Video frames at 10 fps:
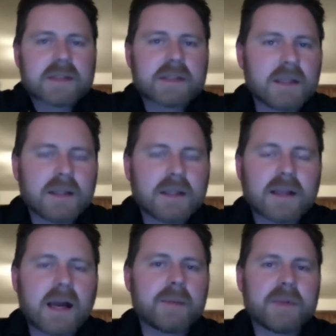Just
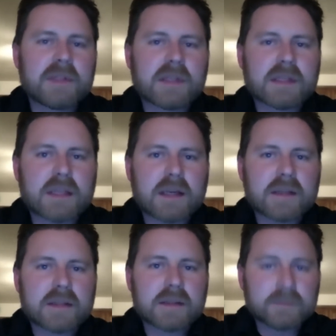copy
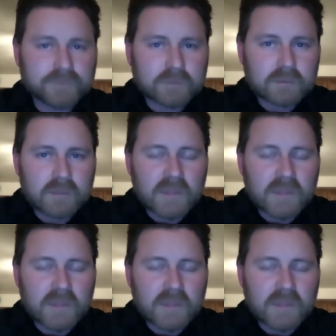success